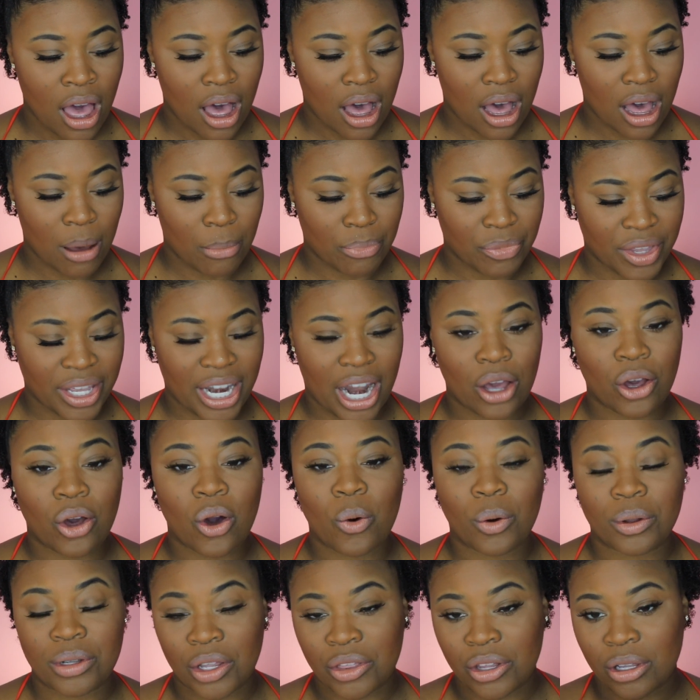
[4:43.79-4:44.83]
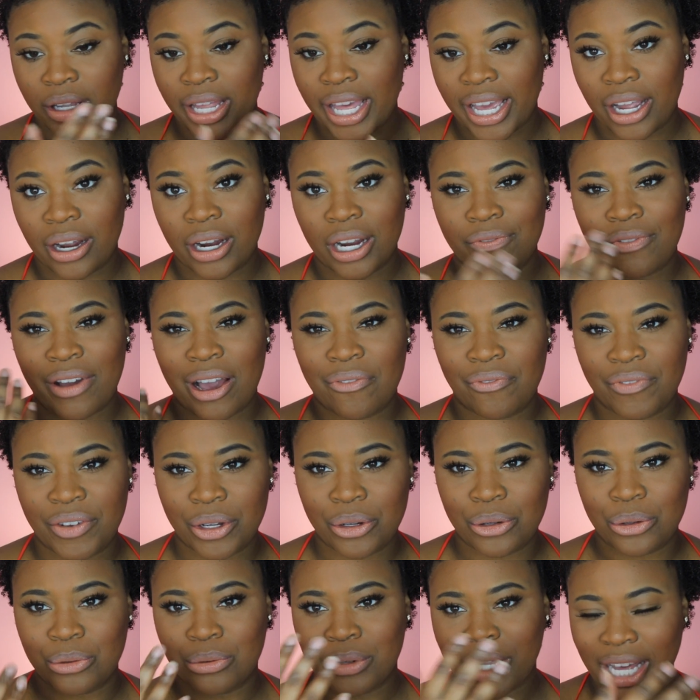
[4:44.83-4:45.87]
Then I'll go another layer if I
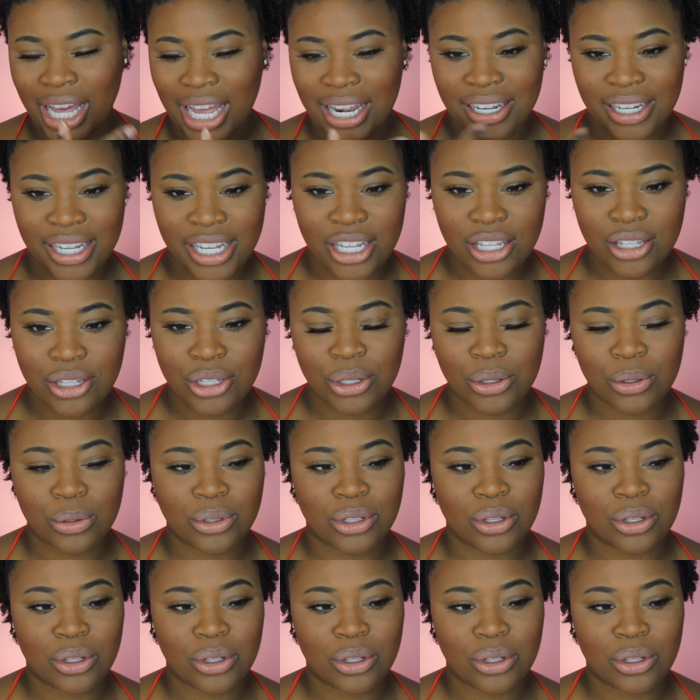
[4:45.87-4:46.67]
feel like I need to.